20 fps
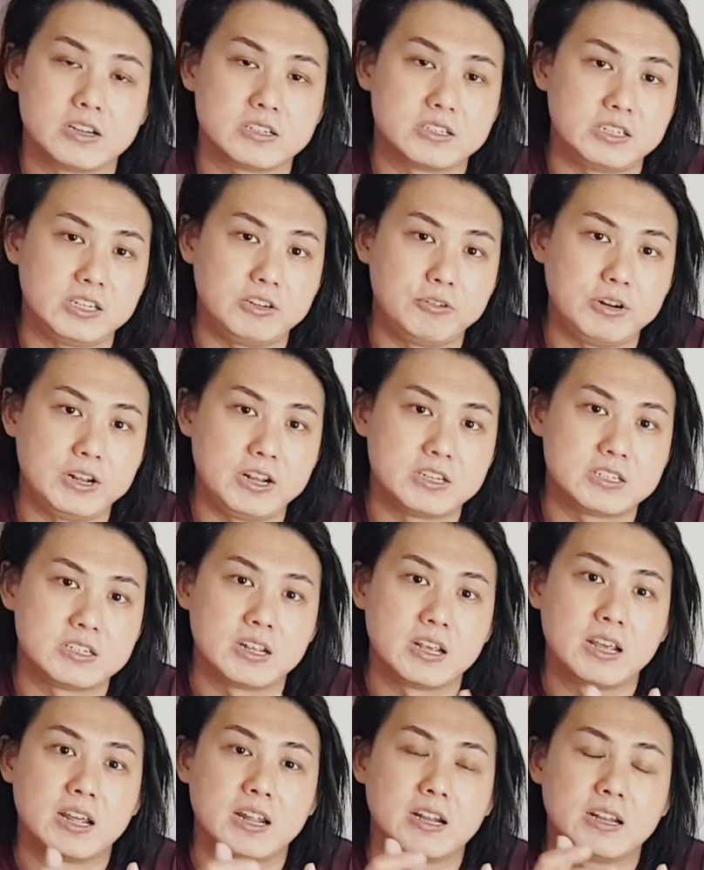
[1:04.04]
series,
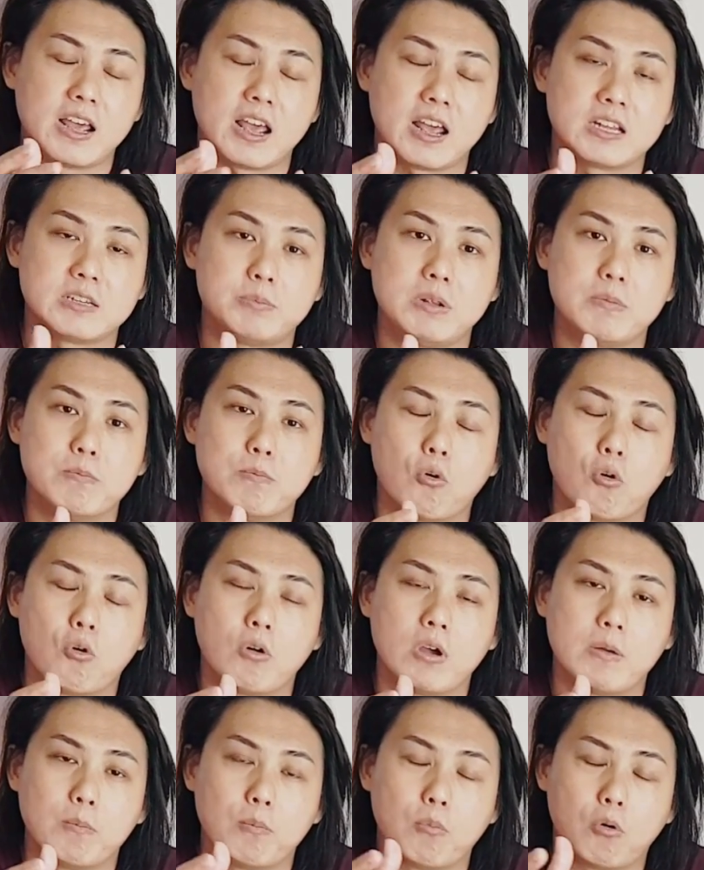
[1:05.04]
there has been
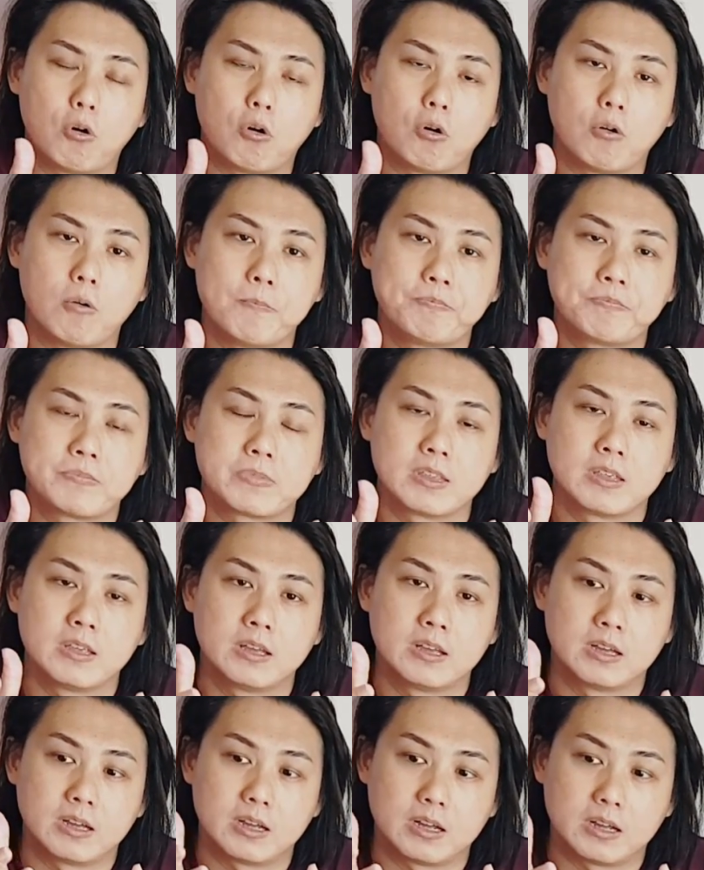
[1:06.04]
more and more
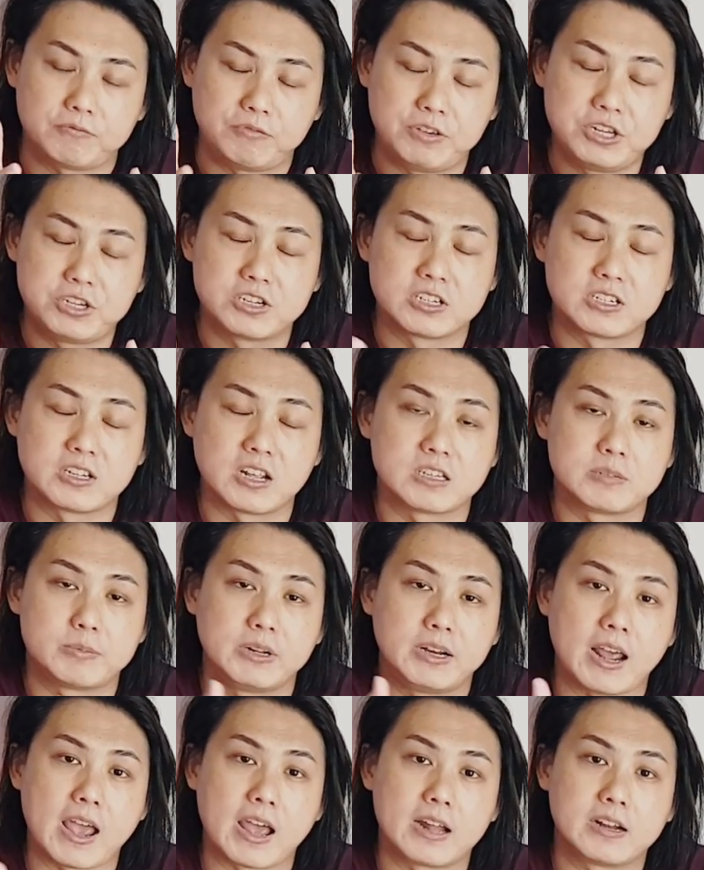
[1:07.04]
features that's
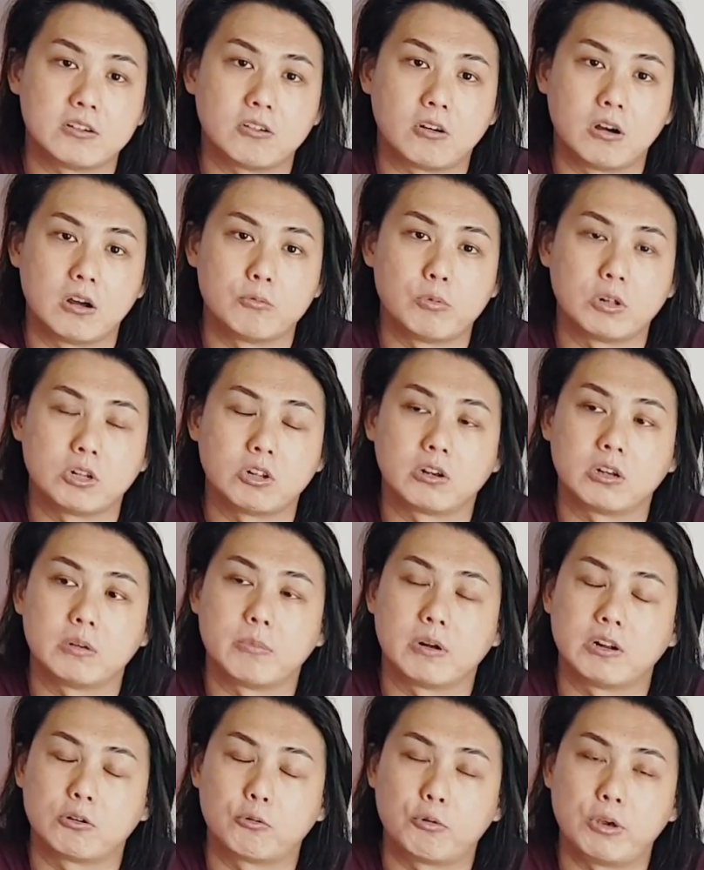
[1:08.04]
been added on. We're talking
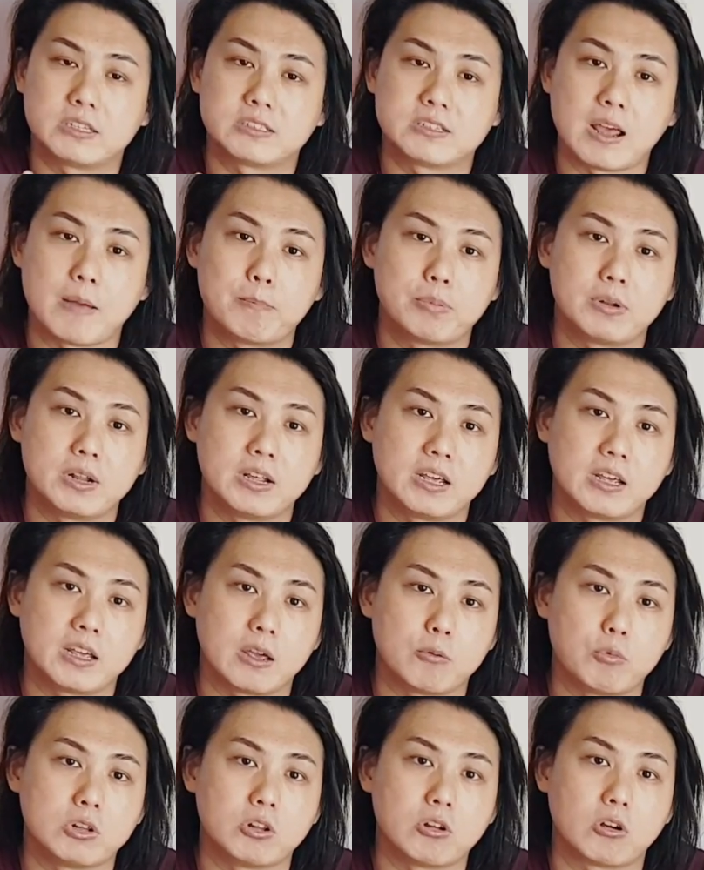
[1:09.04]
about the quick sampling,
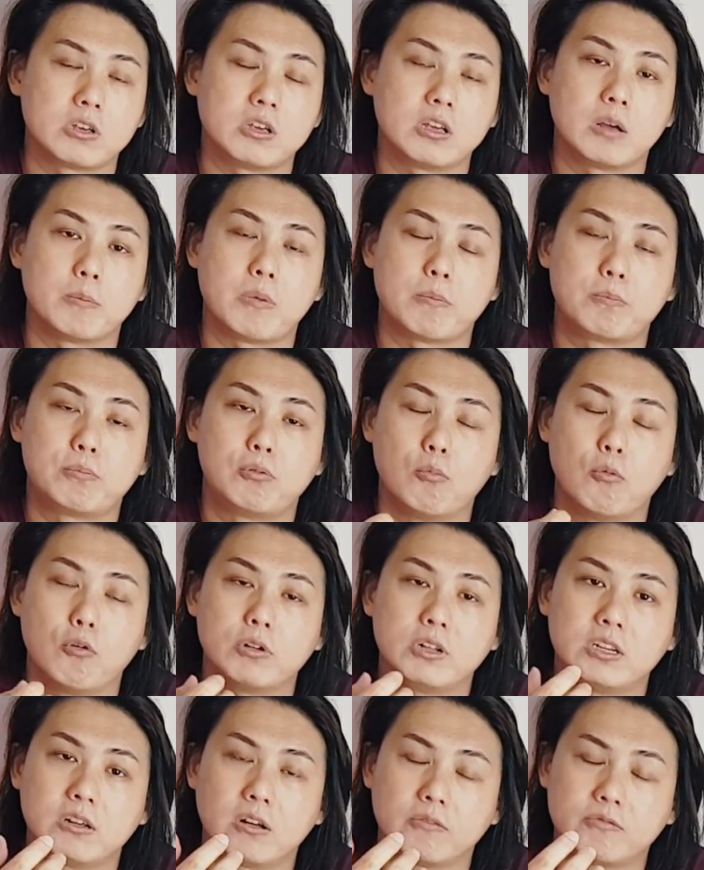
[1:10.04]
and we're talking about
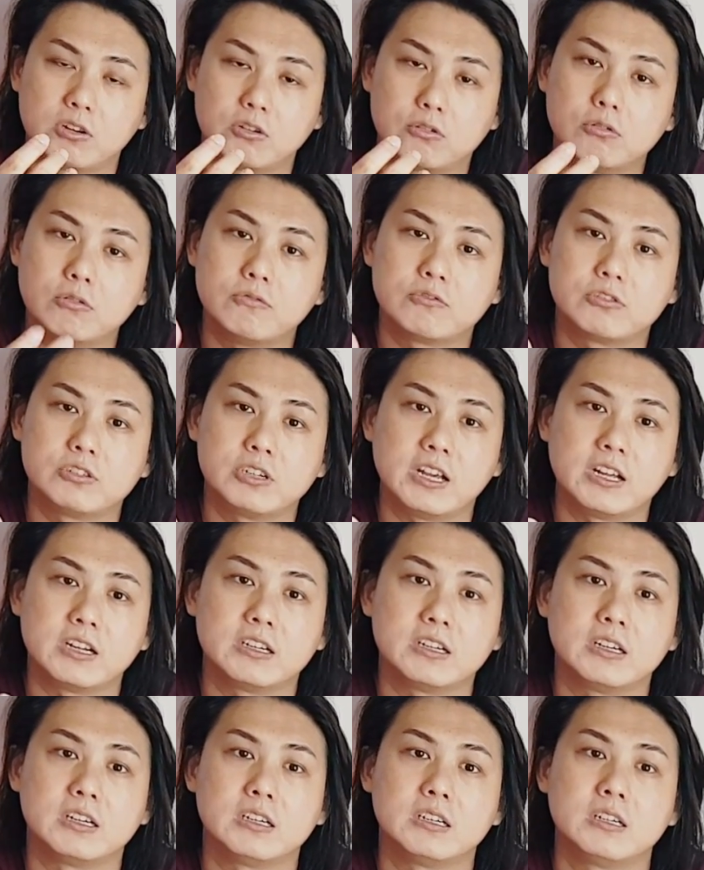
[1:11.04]
promoting of the groove
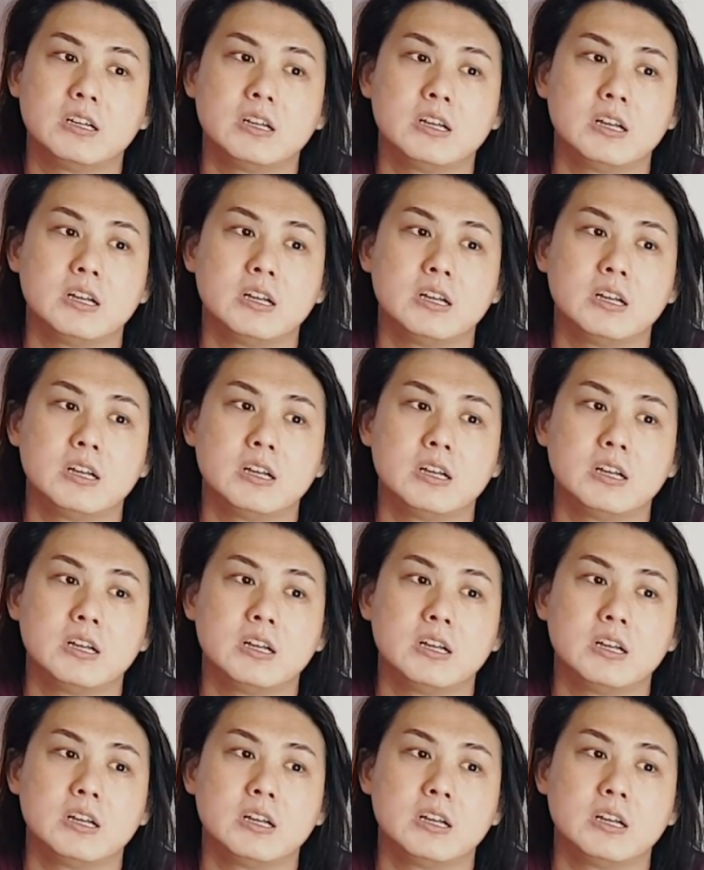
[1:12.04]
creator.